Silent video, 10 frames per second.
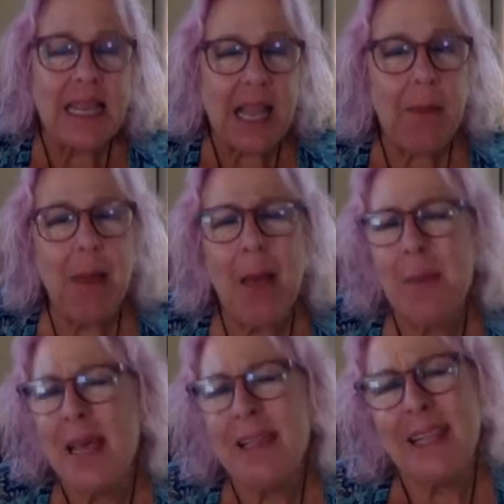come up.
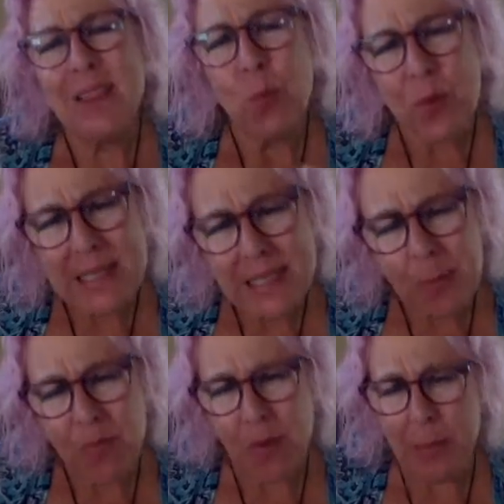Let the
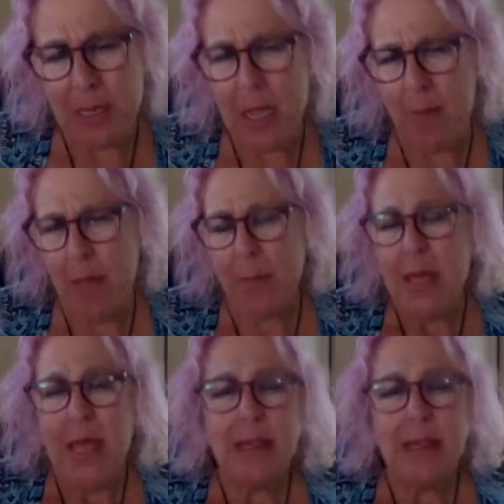wisdom from it come up.